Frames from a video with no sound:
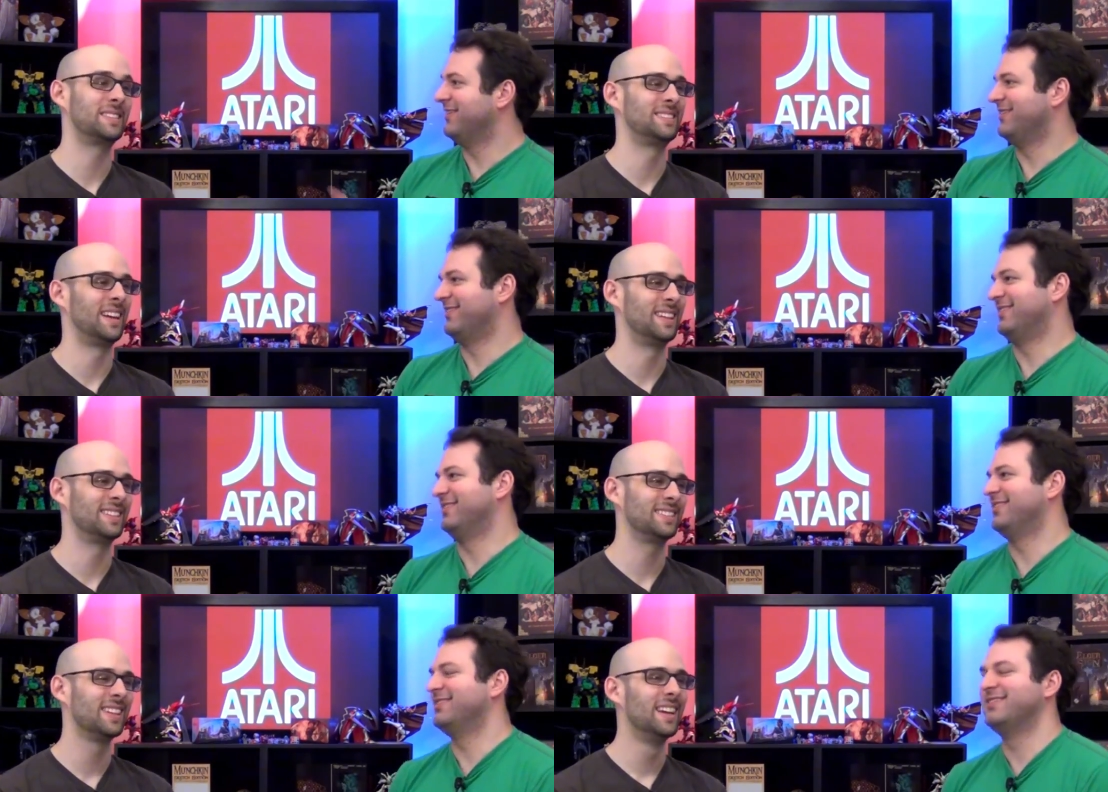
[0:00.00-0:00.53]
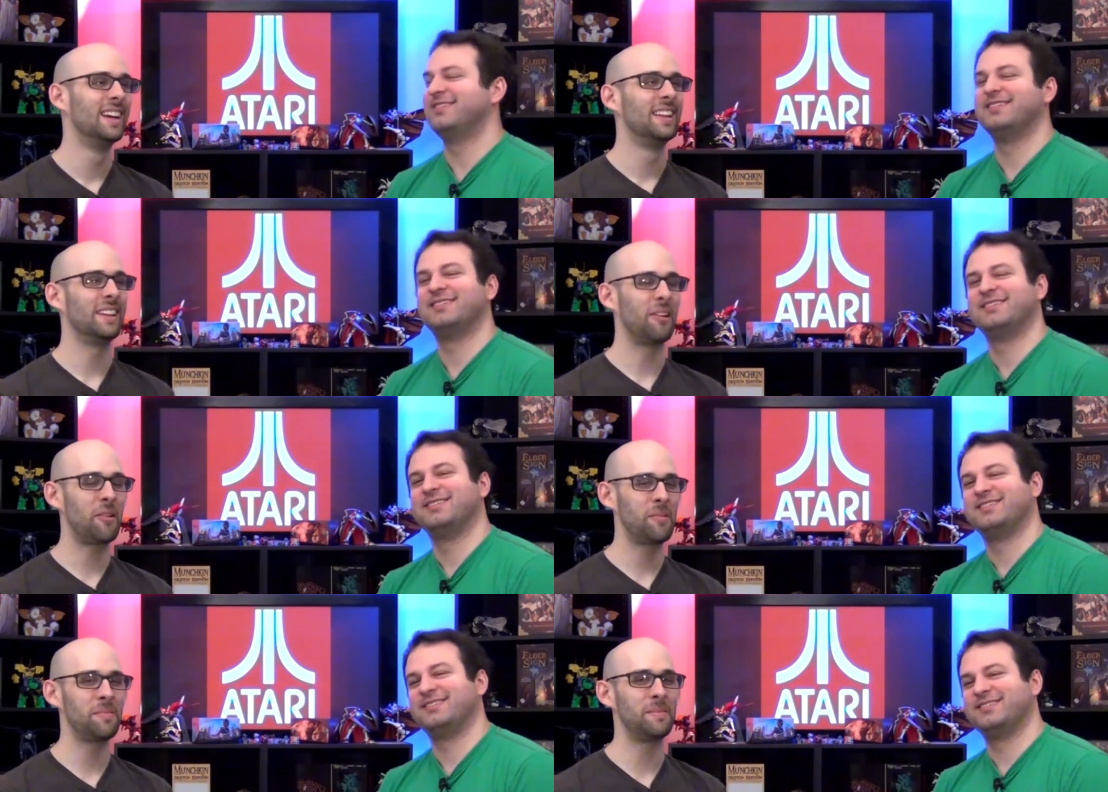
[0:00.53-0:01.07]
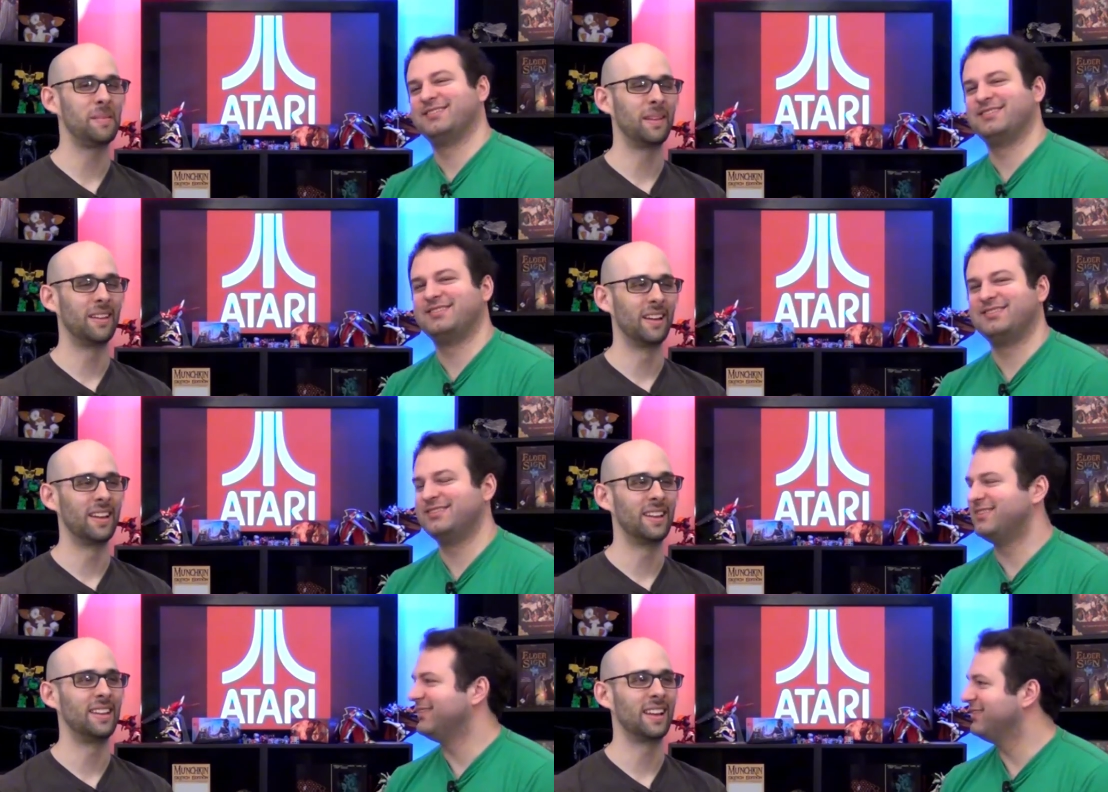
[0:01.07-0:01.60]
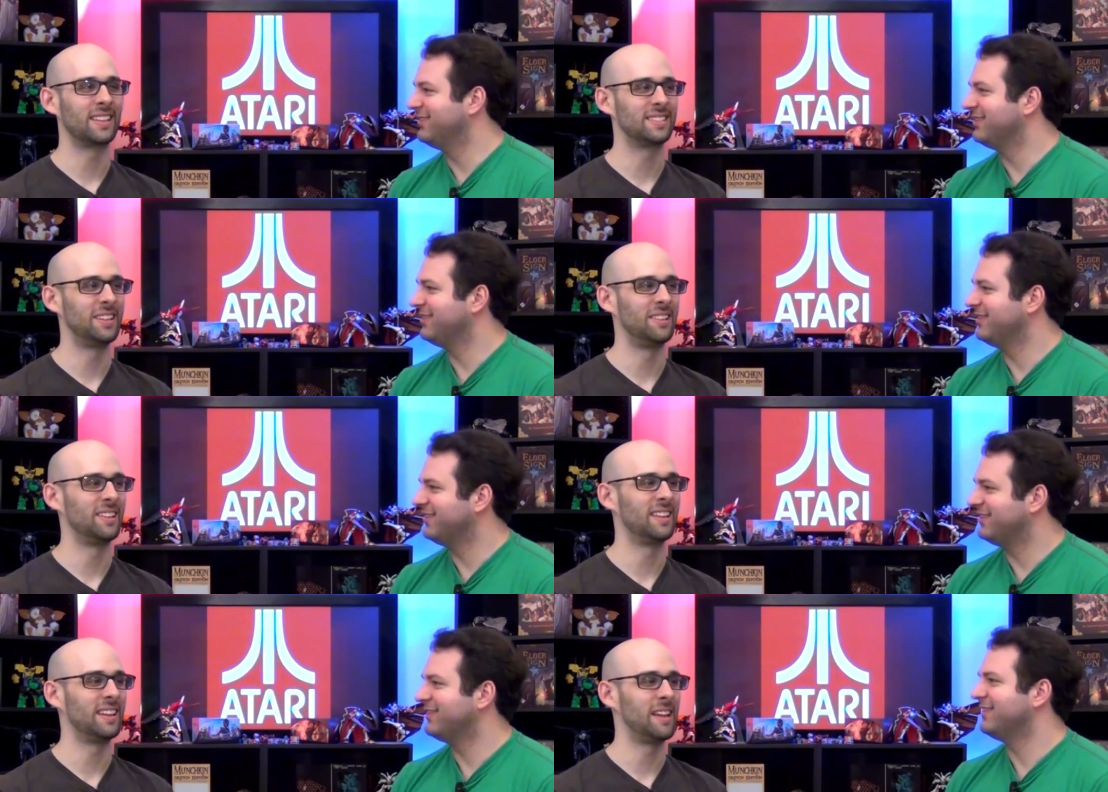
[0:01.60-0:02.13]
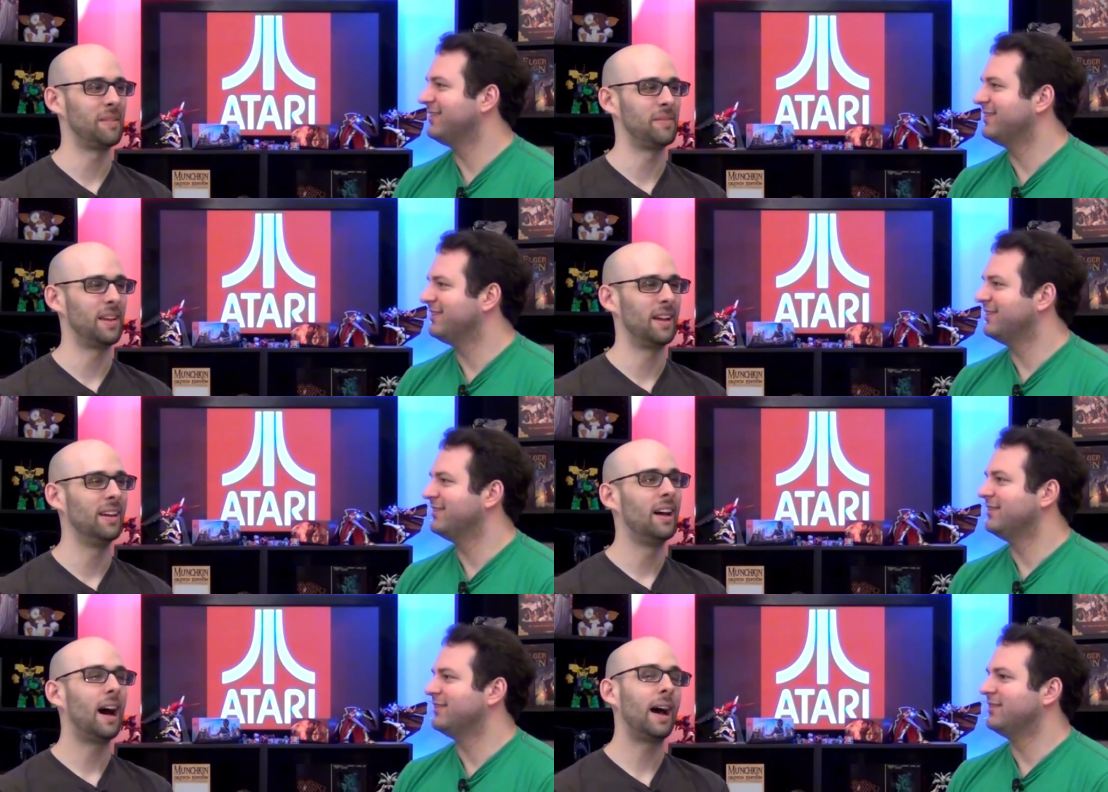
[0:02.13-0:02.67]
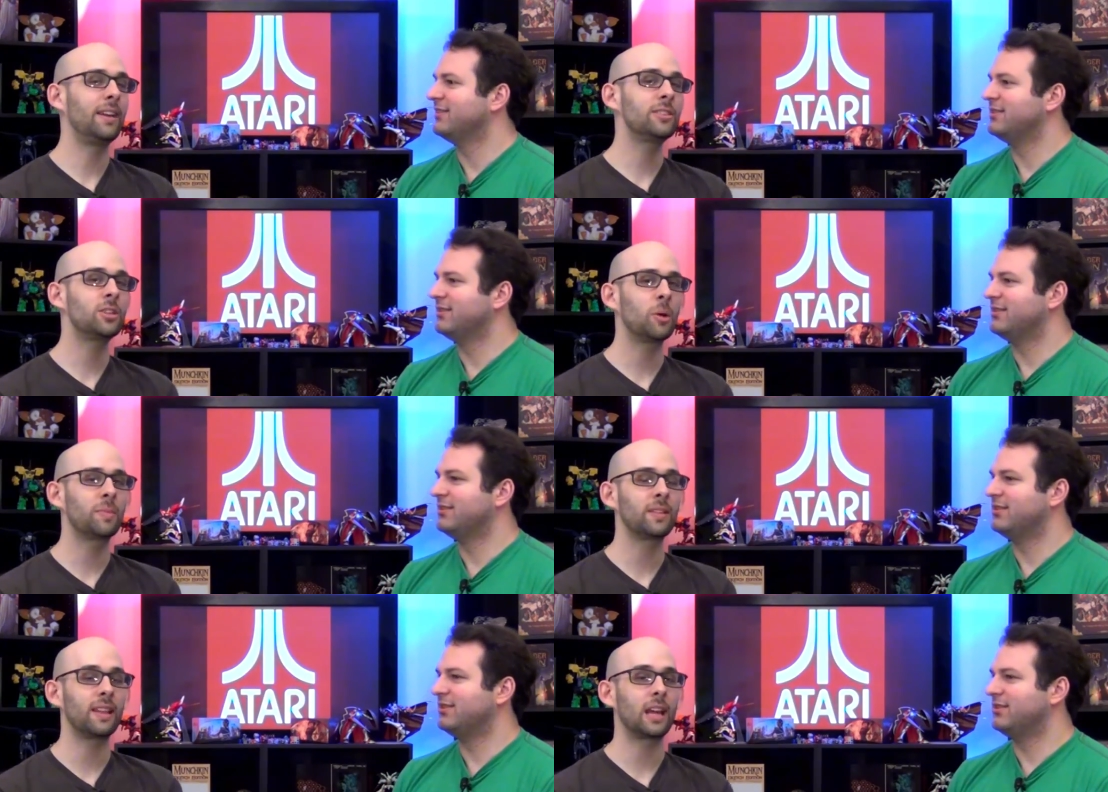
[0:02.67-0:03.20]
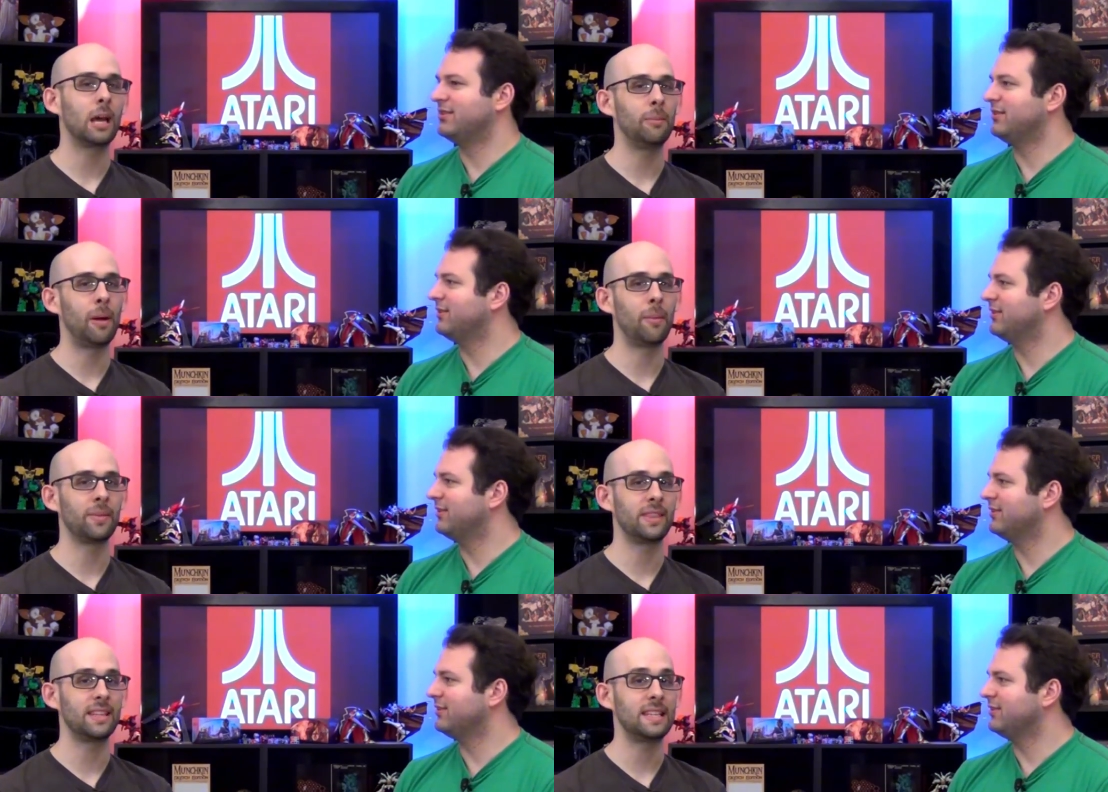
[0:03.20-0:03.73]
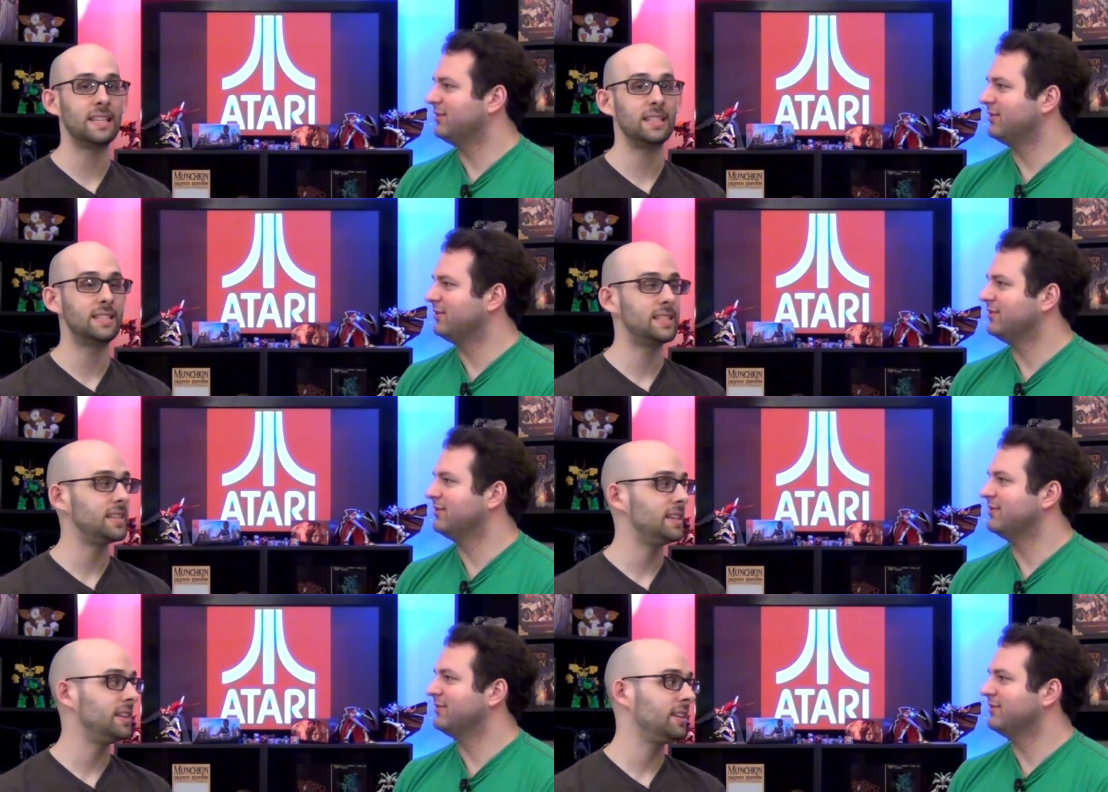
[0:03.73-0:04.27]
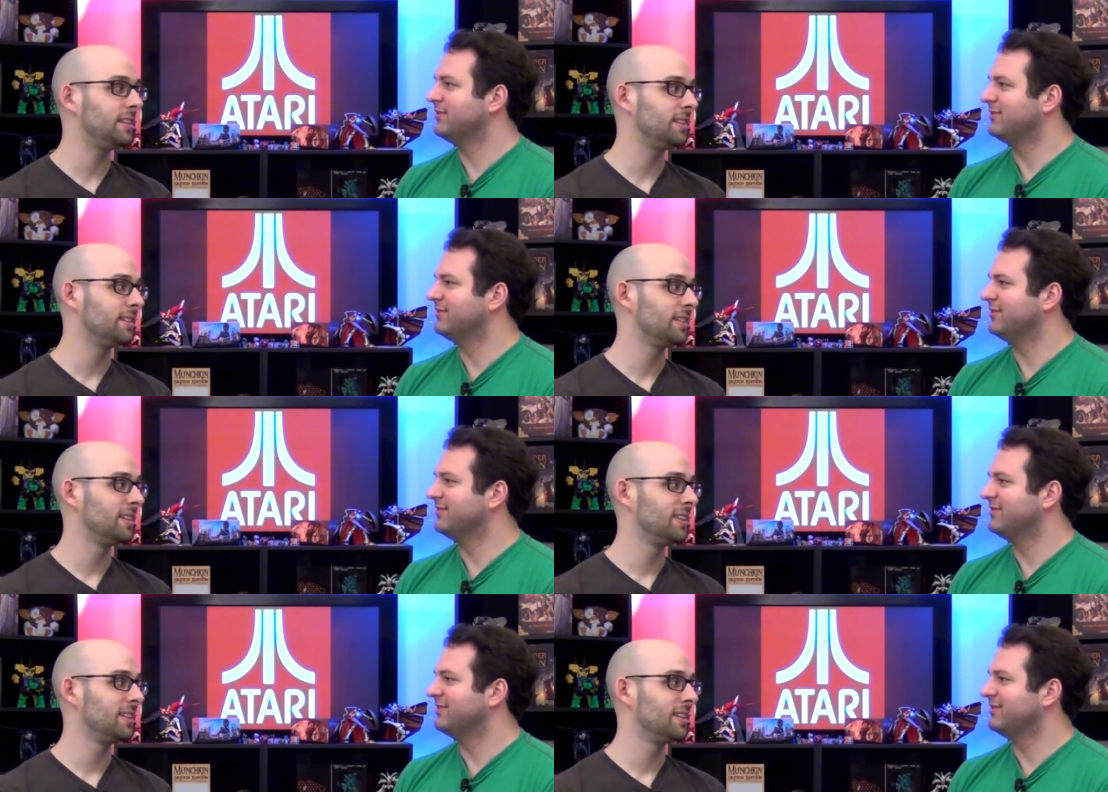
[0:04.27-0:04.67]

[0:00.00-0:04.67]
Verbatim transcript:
Speaker 1: sense. That would be good, a dexterity game, yeah. I just hope that they come out with an E T